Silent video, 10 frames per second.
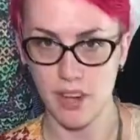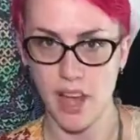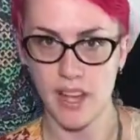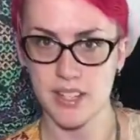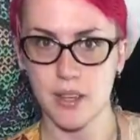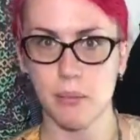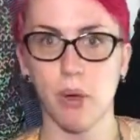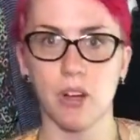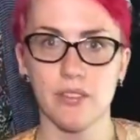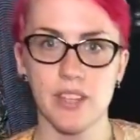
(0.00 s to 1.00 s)
not
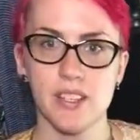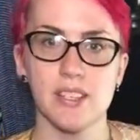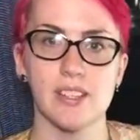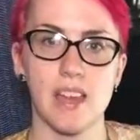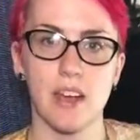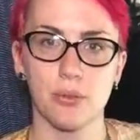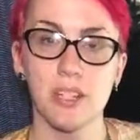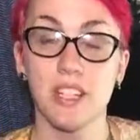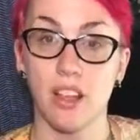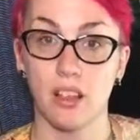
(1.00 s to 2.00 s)
part of this is that
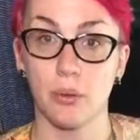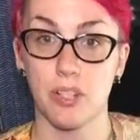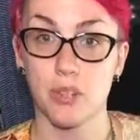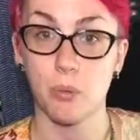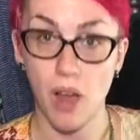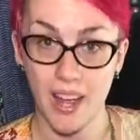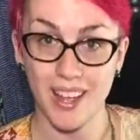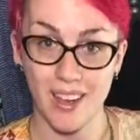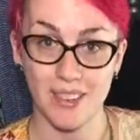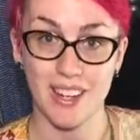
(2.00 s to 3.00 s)
green color, which is why I
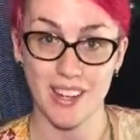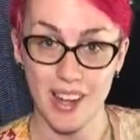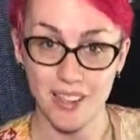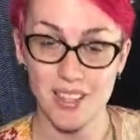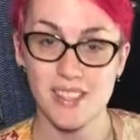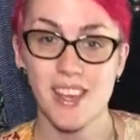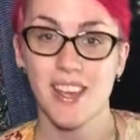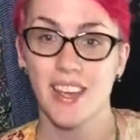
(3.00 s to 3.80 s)
have it in a necklace